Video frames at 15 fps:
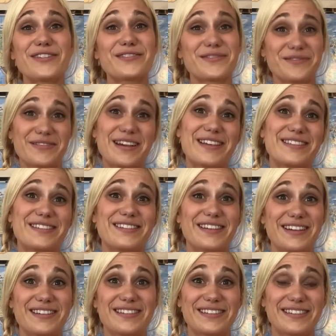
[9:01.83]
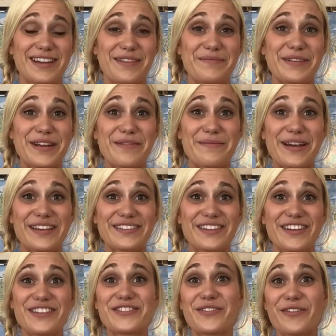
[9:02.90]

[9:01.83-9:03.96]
don't hesitate to send me a message